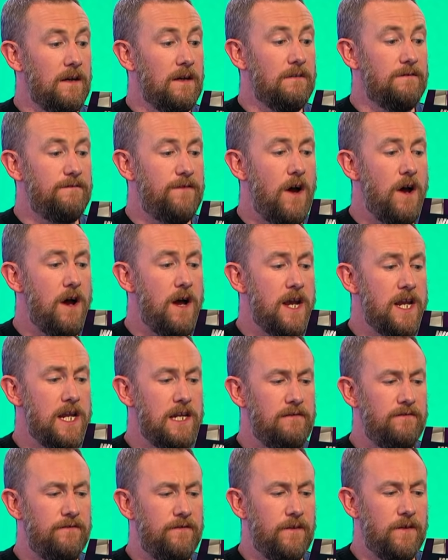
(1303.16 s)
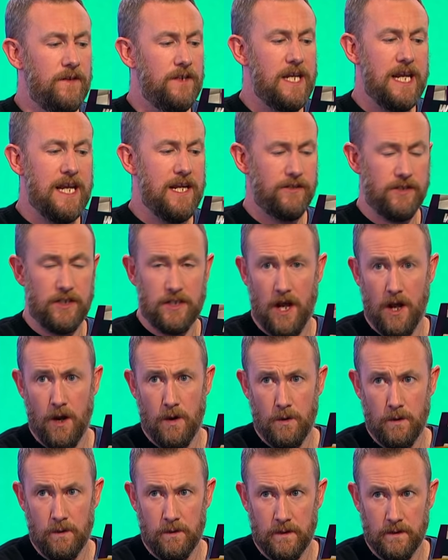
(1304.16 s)
5 years
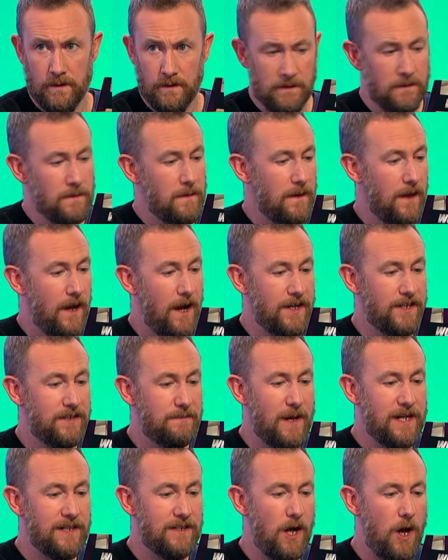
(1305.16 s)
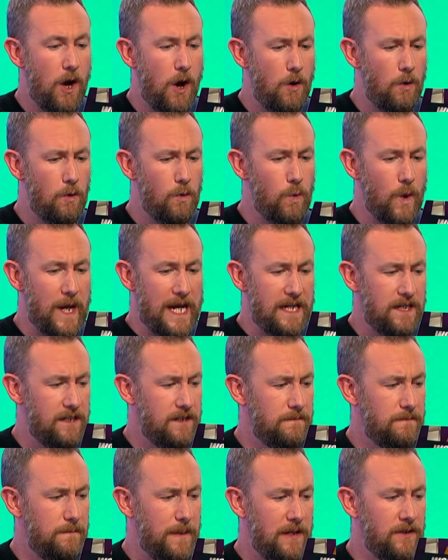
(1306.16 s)
ago, I spent a whole
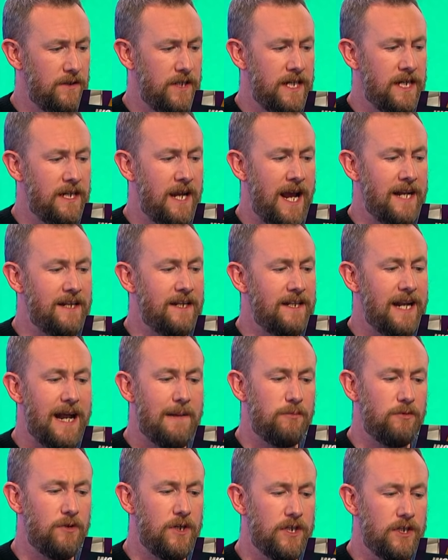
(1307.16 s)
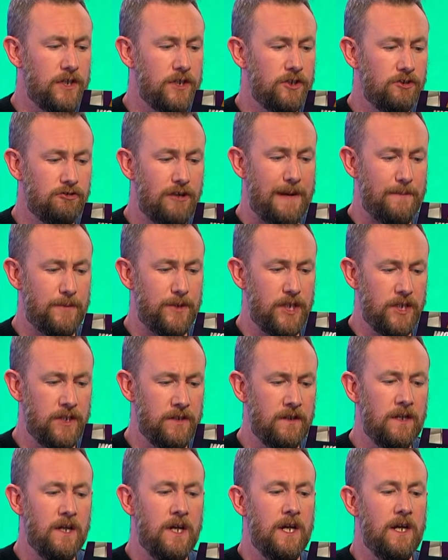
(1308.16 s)
week building an elaborate
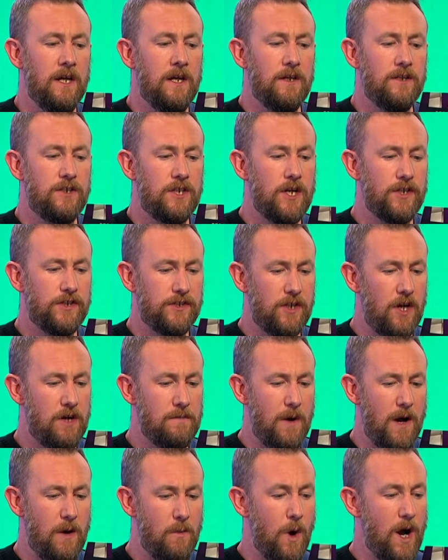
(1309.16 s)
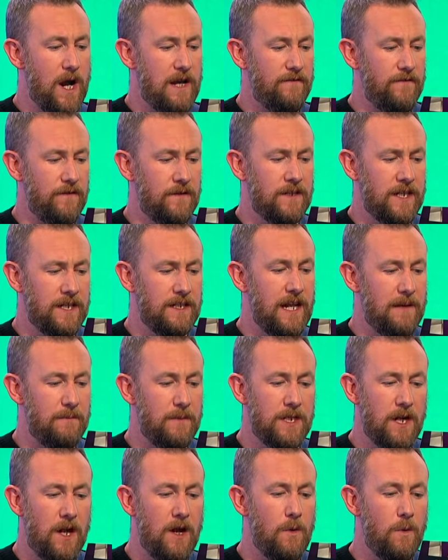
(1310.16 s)
contraption just so my wife can let me
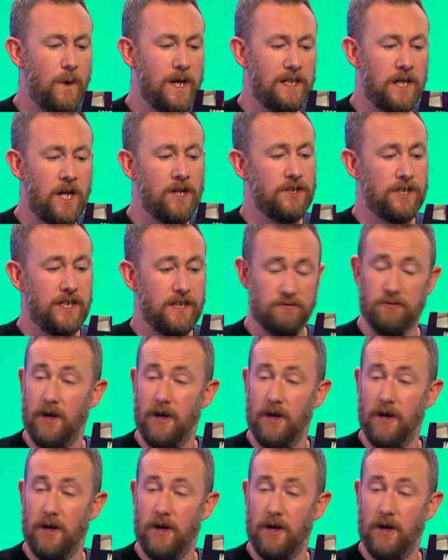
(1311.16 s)
know when lunch is